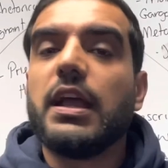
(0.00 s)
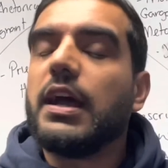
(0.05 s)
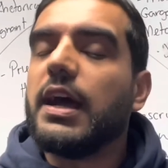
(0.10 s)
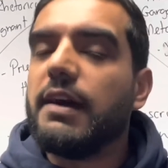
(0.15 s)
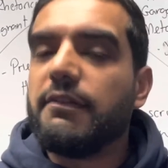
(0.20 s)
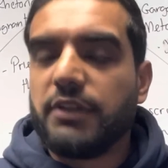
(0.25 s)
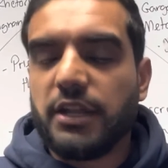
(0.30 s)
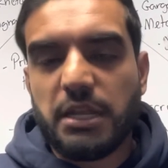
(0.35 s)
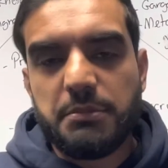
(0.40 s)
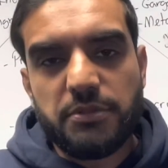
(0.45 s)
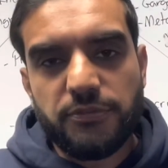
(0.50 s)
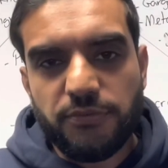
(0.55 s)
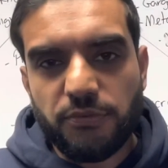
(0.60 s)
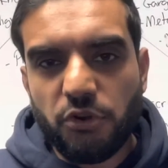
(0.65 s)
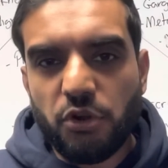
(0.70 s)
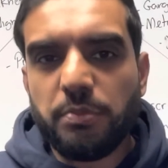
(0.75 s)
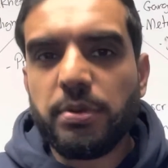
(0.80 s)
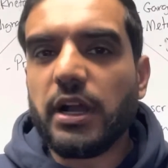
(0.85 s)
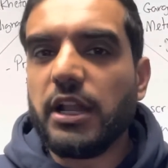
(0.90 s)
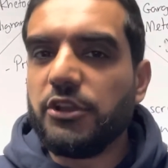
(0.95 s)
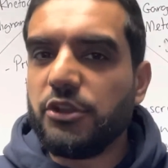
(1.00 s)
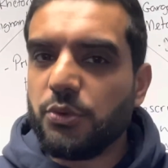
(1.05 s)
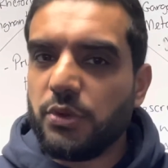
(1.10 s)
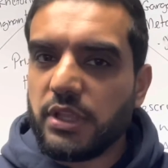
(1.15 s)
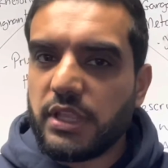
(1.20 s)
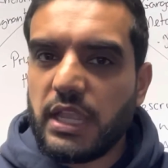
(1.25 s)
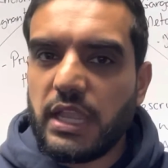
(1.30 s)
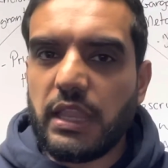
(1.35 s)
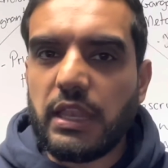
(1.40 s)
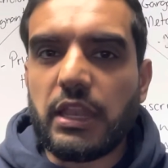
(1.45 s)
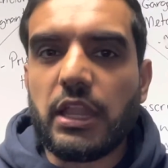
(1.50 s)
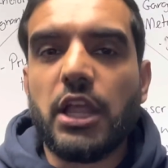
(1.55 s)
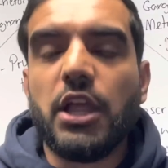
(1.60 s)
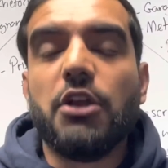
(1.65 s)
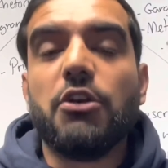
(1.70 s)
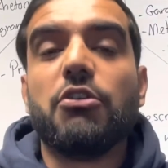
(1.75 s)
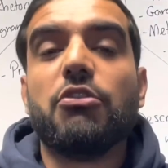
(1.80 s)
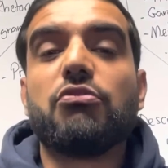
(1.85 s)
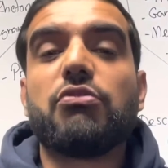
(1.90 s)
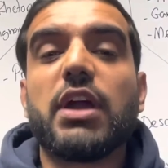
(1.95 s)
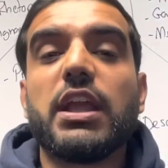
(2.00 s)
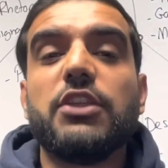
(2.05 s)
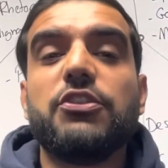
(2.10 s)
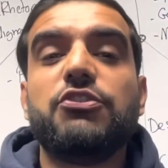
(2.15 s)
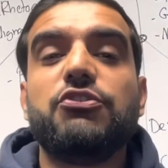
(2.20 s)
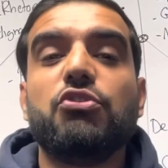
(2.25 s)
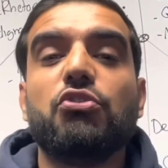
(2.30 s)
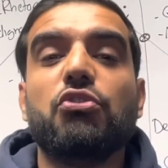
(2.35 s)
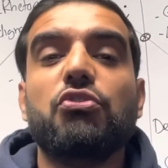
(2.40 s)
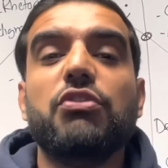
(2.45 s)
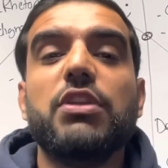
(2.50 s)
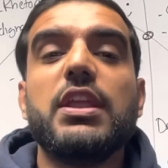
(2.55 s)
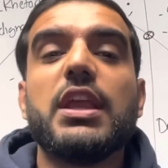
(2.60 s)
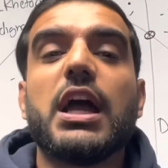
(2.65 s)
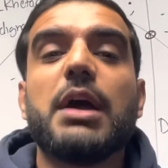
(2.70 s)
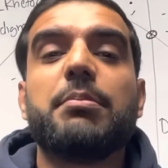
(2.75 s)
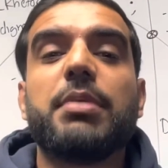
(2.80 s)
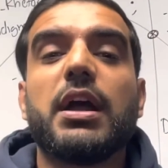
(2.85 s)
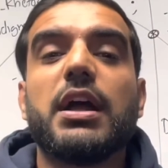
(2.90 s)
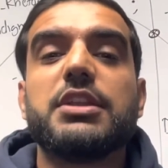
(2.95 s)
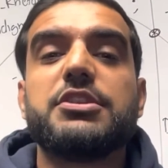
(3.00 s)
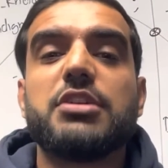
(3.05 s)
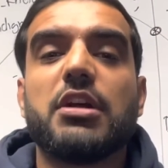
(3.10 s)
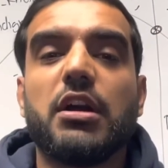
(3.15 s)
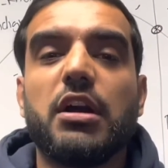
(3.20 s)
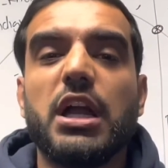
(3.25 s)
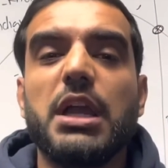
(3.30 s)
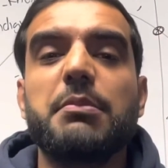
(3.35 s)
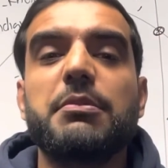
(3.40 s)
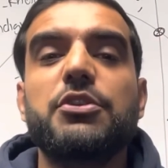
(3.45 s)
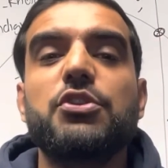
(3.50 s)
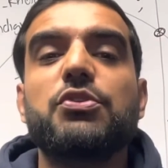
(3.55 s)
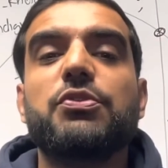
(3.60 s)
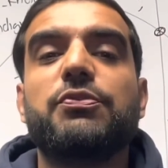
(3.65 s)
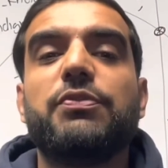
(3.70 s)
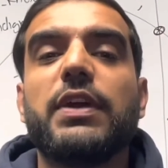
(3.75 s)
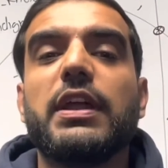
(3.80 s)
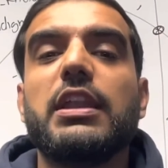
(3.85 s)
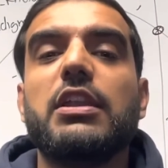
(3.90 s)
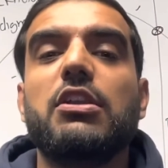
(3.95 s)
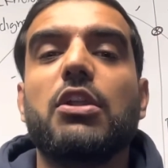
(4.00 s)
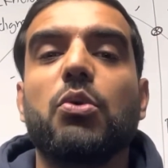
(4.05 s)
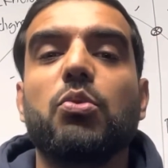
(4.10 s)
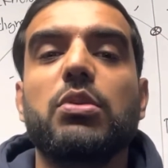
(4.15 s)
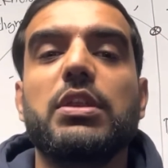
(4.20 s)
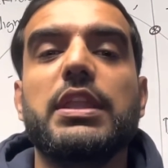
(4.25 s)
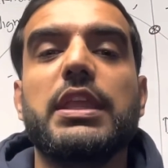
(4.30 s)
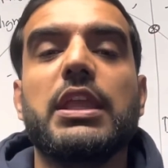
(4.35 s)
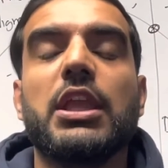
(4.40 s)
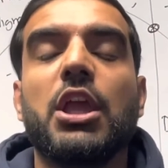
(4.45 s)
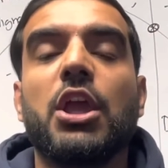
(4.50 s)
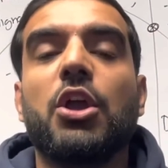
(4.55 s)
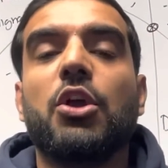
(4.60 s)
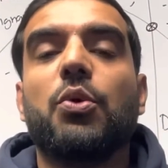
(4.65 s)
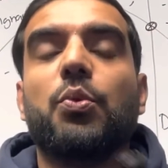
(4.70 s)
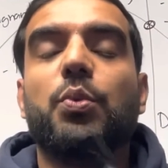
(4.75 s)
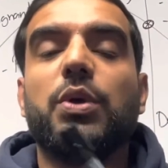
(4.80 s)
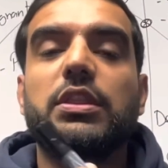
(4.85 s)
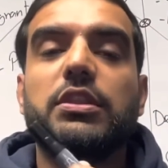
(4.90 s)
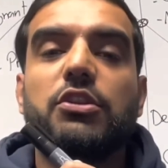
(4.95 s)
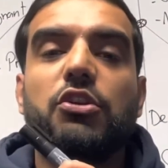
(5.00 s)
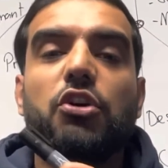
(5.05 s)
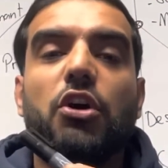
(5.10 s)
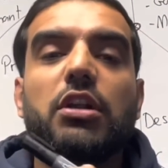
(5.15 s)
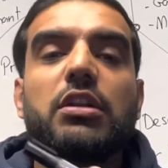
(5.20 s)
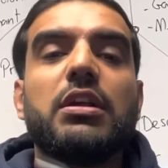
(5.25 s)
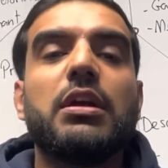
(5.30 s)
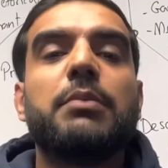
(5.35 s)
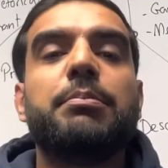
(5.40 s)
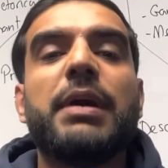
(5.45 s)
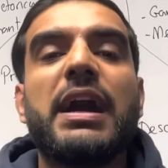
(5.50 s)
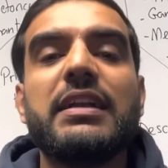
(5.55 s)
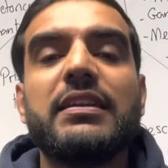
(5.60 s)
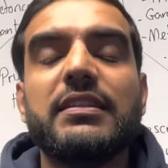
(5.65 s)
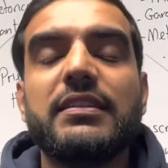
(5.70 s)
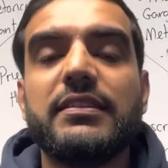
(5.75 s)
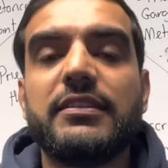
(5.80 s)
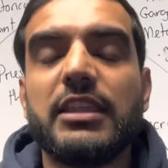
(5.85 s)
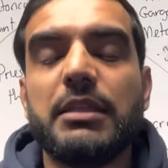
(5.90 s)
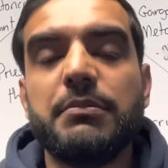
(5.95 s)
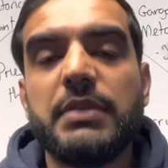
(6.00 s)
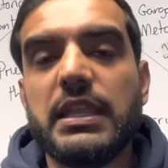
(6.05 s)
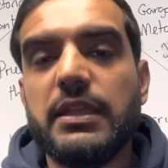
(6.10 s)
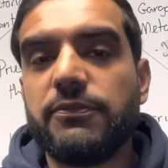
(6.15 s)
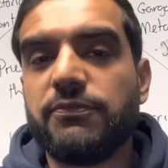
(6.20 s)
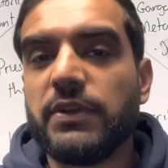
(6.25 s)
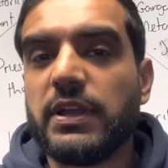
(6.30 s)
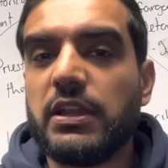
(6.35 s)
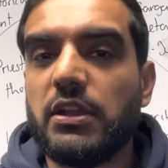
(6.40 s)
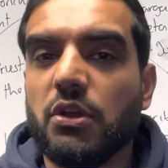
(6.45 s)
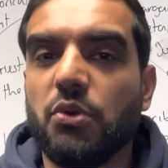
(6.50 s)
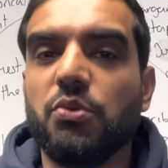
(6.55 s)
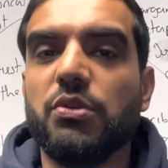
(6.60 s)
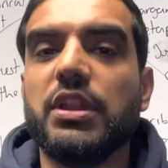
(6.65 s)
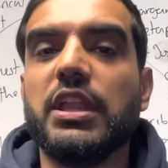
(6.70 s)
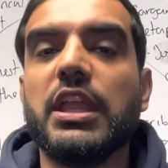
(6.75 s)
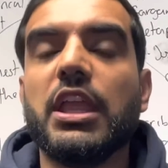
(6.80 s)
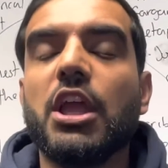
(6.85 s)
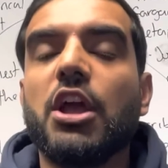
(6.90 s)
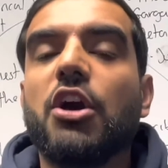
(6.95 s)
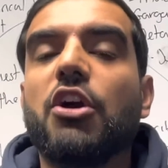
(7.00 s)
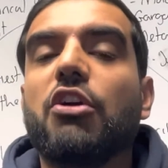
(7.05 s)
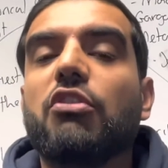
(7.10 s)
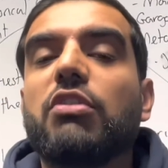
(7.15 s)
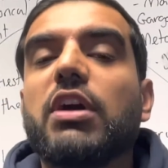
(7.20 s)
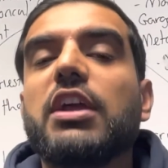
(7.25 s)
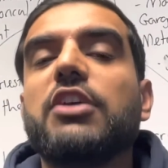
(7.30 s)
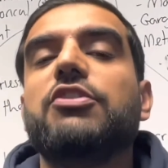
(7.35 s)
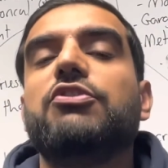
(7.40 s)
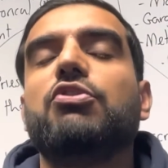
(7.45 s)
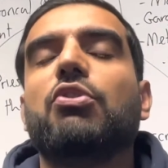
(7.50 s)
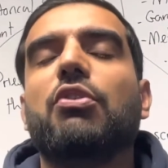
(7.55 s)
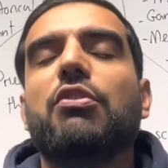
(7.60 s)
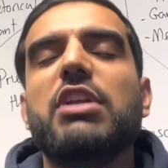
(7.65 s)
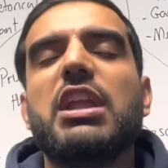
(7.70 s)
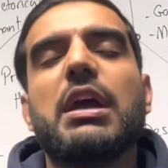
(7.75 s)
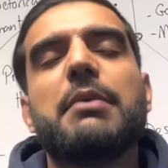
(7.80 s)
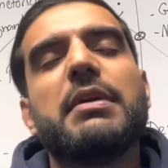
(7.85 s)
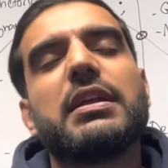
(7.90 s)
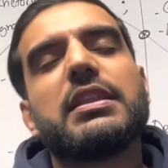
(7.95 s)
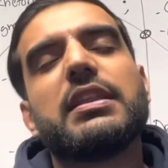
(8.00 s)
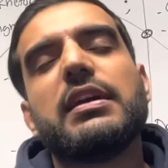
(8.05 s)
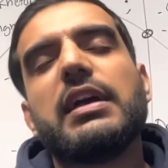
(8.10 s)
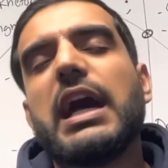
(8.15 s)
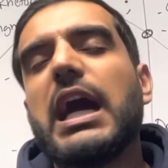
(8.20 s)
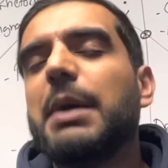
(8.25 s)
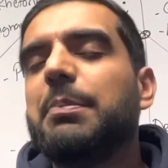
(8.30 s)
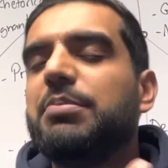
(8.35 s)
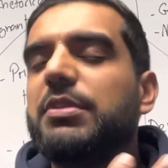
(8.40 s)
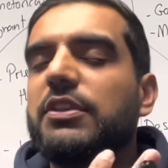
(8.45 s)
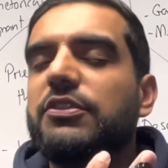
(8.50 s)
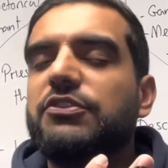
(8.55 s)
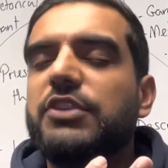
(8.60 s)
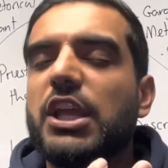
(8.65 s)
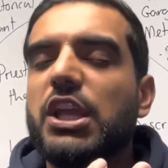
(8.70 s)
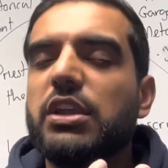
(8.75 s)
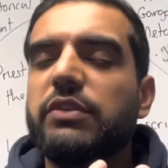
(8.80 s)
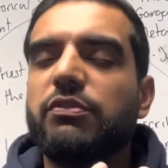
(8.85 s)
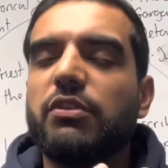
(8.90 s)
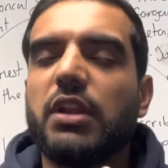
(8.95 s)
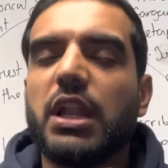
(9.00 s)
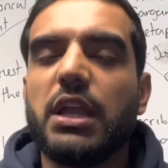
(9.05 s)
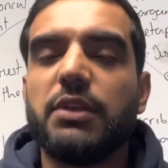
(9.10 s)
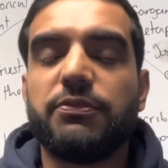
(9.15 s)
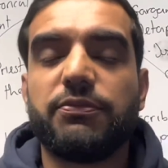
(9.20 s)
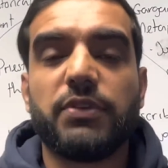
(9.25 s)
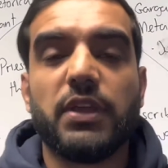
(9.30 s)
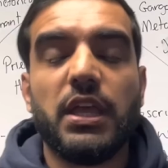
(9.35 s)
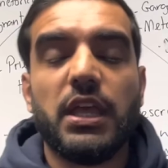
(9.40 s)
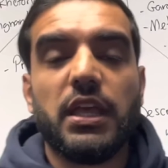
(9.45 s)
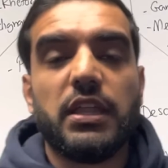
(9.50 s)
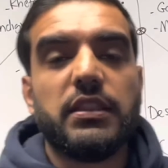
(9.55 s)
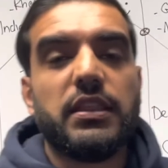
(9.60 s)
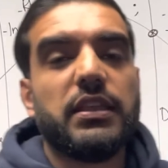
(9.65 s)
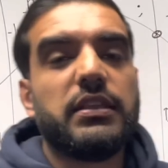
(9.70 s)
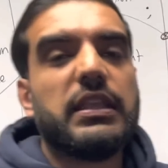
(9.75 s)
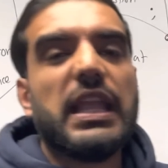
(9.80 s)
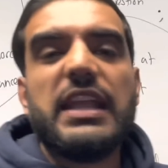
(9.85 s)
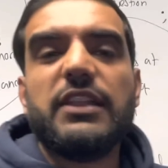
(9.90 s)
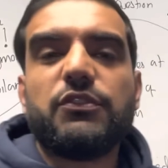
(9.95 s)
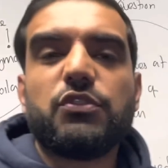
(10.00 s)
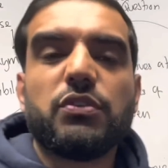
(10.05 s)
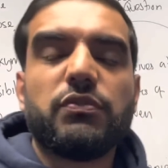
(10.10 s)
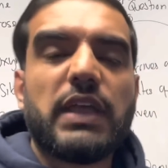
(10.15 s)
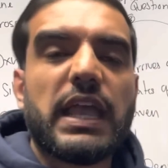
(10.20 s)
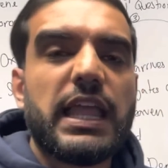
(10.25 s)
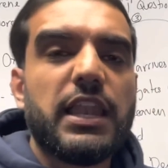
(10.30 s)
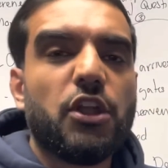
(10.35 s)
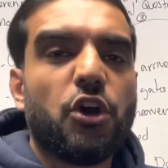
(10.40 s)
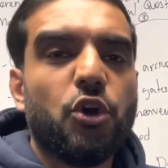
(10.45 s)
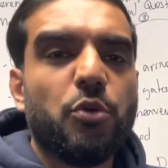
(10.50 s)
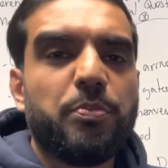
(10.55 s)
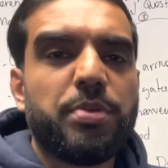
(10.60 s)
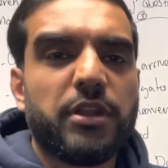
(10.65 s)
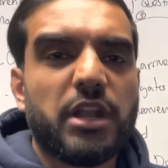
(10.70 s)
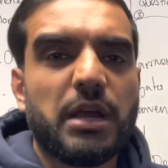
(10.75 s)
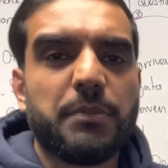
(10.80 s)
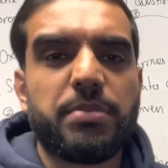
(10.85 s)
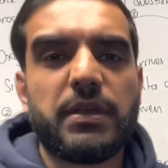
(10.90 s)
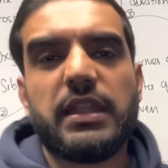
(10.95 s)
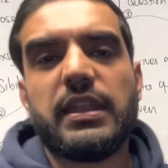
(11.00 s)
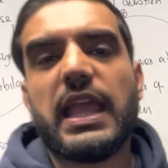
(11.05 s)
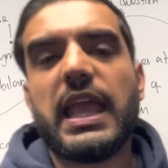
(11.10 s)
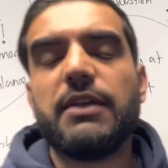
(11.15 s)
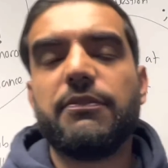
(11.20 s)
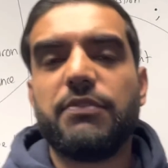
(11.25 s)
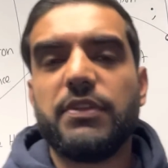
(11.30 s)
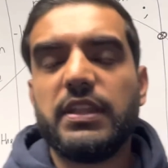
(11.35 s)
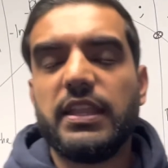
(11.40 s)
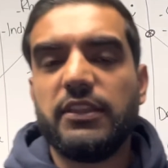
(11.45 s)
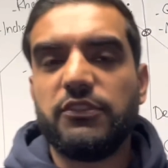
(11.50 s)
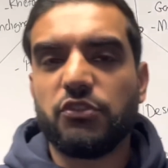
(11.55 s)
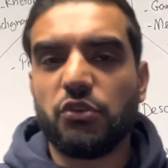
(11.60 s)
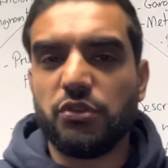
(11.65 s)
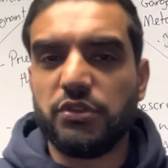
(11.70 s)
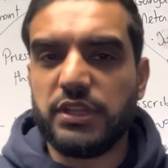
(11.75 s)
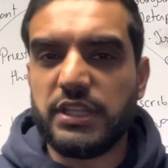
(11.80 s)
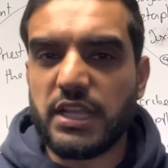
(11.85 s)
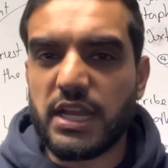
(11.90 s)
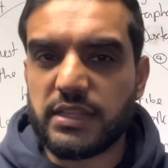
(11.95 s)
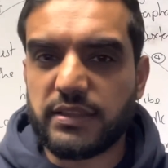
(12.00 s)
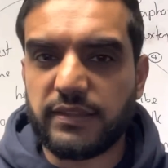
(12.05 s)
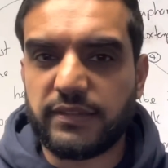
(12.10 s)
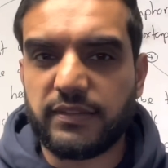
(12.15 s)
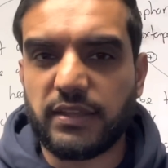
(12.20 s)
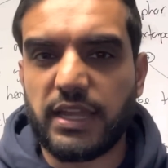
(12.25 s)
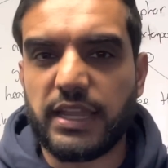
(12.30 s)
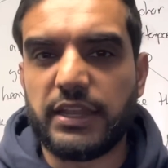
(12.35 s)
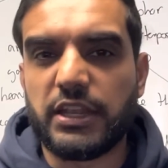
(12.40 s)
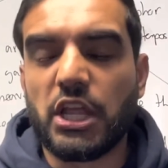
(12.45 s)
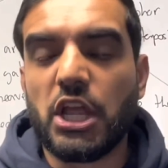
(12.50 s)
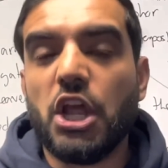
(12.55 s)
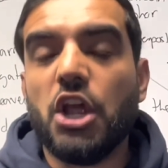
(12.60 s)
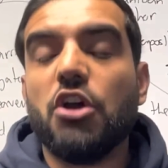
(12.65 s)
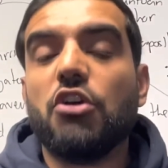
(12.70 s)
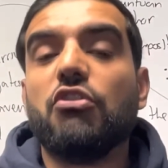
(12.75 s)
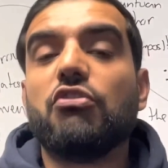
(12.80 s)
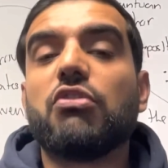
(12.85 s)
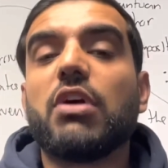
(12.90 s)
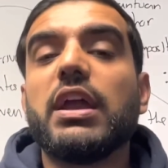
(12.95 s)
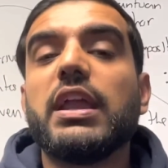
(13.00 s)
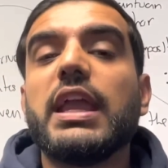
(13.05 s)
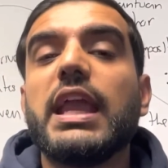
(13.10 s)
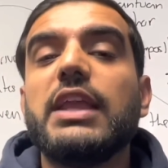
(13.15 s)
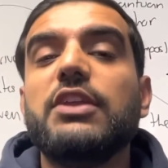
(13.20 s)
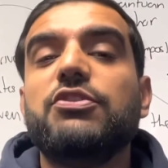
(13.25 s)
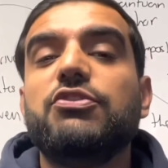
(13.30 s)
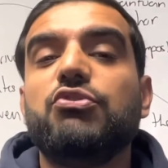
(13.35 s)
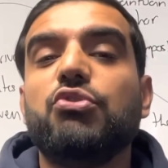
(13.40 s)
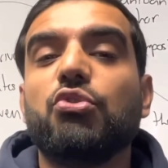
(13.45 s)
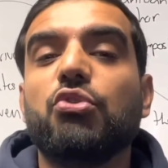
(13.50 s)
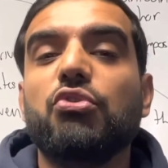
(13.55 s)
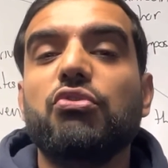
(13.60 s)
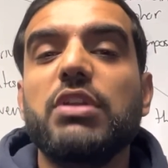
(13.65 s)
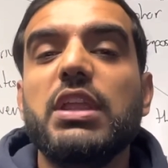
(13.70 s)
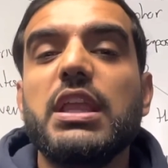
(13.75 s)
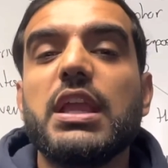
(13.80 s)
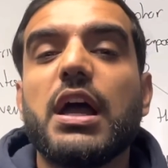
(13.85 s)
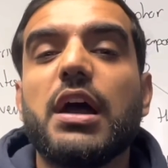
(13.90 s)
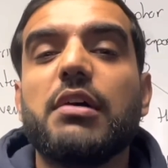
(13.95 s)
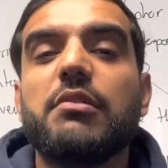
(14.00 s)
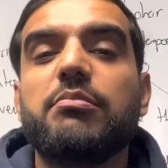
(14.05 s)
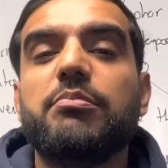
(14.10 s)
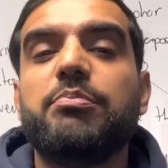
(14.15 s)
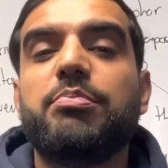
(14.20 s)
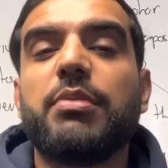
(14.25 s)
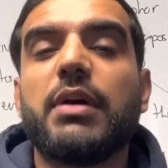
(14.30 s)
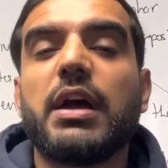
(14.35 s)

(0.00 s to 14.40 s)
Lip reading: I've done it before, but I'll do it again. Write a story about a time you felt lonely. When God abandons him, he felt lonely. Write a story about the happiest day of your life. The gates of hell open up and heaven is on the other side. Write a story about